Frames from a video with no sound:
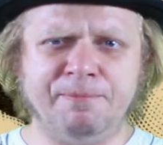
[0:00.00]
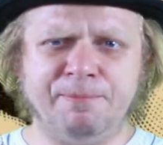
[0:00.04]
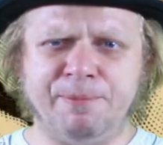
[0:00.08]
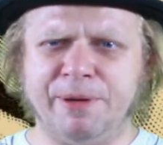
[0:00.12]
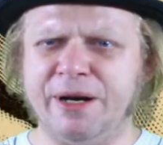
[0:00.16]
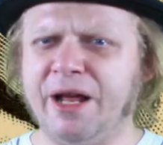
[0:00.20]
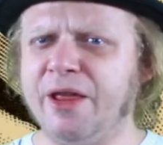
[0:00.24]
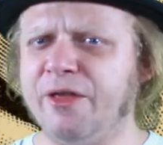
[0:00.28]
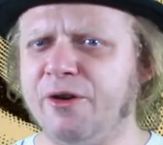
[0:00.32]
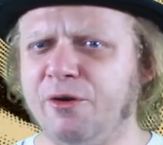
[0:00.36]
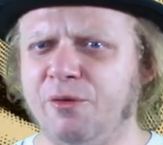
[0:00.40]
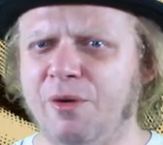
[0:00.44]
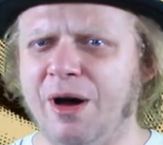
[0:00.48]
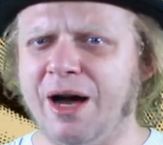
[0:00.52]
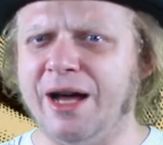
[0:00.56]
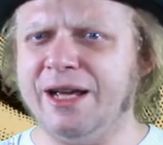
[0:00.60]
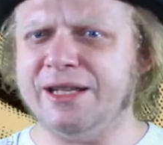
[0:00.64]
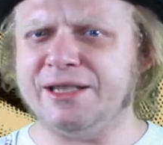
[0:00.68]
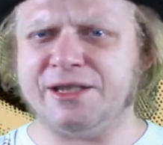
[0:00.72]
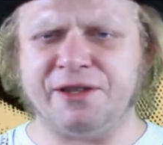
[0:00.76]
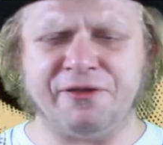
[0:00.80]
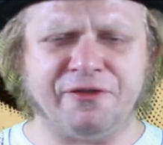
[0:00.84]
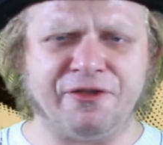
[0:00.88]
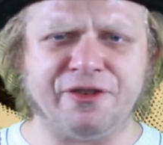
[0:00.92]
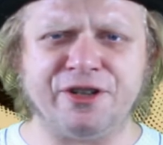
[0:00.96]
But
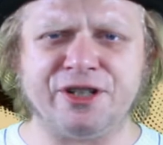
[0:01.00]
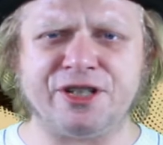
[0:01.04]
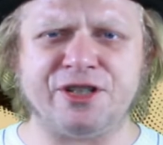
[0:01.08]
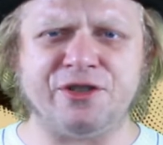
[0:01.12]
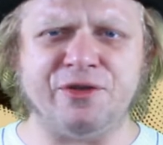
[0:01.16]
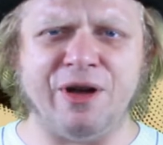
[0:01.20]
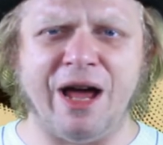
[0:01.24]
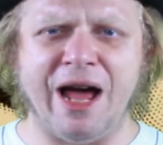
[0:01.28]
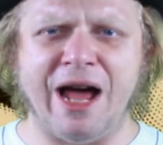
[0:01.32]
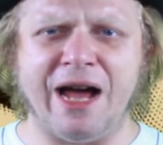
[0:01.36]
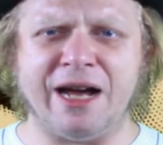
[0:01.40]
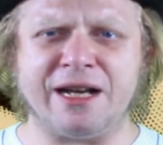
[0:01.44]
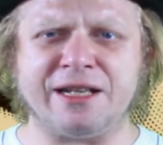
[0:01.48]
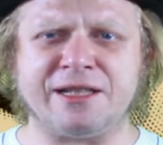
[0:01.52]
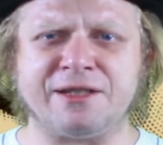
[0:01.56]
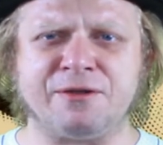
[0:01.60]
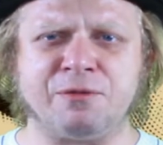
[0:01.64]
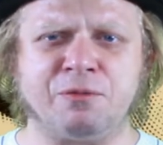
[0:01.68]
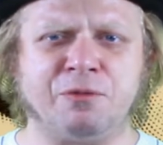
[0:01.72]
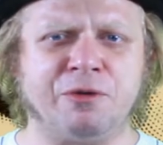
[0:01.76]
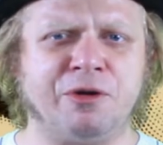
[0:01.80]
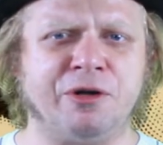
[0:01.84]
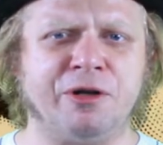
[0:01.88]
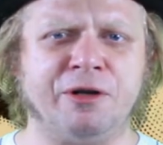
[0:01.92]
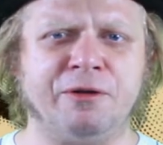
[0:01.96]
otherwise, the first two acts
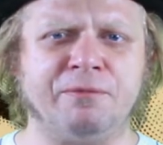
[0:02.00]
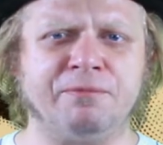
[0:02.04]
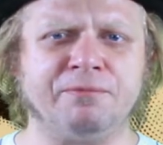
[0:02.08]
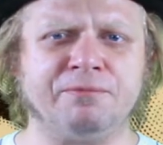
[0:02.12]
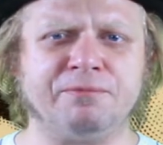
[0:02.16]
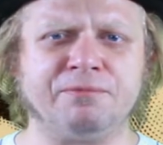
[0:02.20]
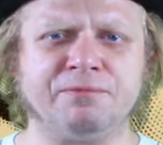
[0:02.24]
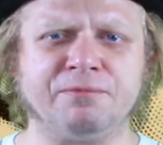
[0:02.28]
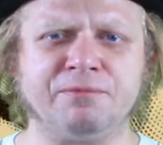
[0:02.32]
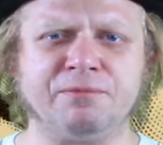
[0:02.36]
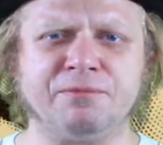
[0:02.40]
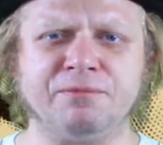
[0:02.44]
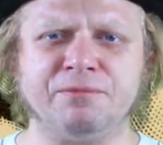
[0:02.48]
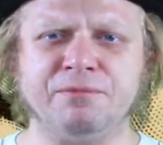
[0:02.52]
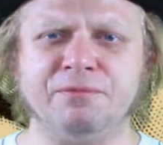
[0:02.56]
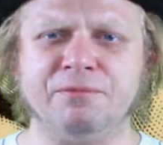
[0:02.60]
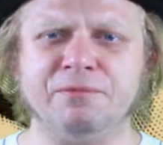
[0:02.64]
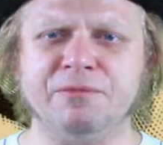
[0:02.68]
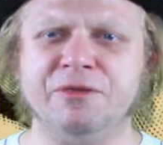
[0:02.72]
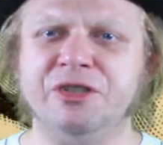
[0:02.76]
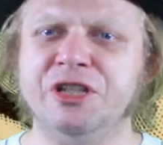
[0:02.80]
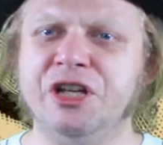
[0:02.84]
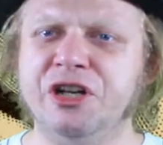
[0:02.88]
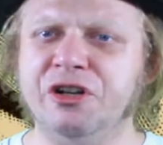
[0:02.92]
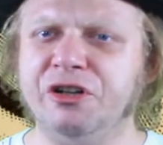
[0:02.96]
were
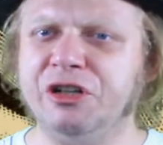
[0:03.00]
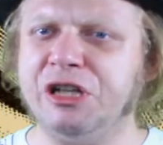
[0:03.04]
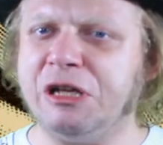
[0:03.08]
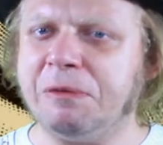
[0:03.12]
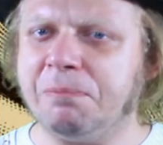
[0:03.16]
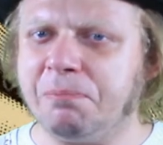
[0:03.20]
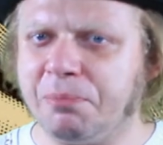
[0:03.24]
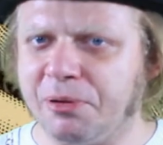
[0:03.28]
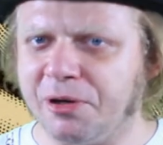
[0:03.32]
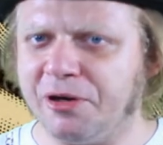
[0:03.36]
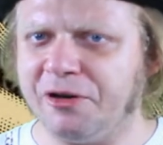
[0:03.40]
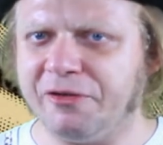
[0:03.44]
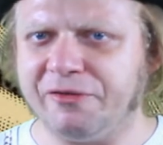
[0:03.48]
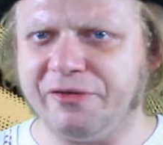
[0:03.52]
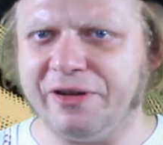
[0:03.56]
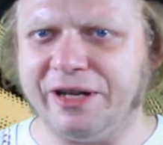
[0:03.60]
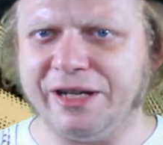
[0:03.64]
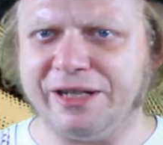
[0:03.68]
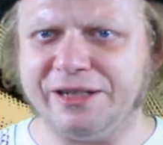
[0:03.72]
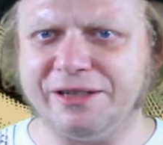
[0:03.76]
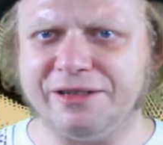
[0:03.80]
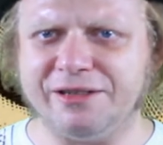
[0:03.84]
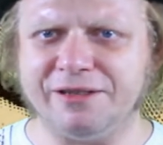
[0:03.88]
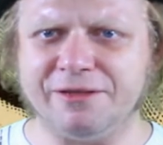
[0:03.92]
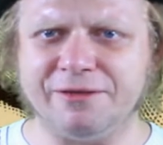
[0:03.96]
nearly
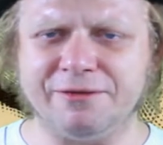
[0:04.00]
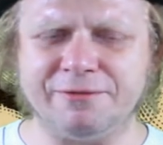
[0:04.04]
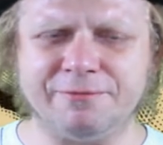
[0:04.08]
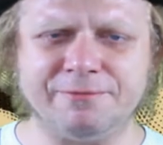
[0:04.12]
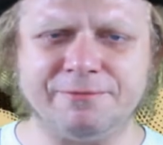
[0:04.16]
perfect.